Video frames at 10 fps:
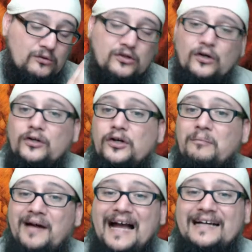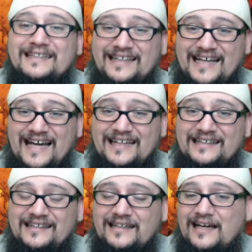you turn your back to
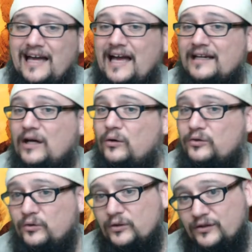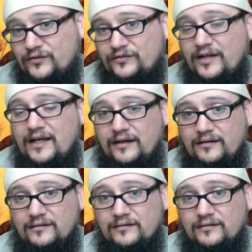that and go towards sin,